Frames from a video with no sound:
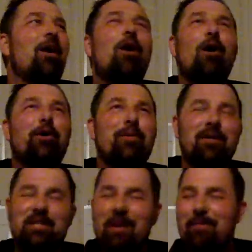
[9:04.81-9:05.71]

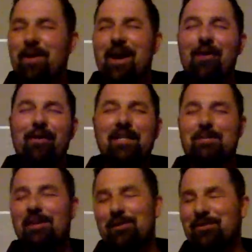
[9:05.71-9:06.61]
arguments with my parents,
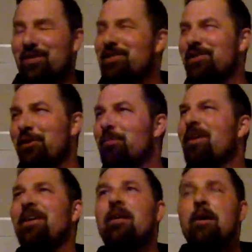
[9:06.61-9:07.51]
my little sister,
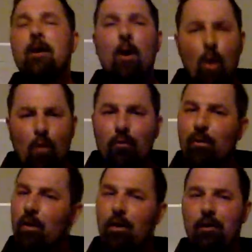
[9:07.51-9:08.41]
but
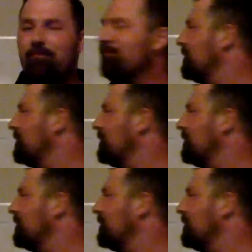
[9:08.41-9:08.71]
overall,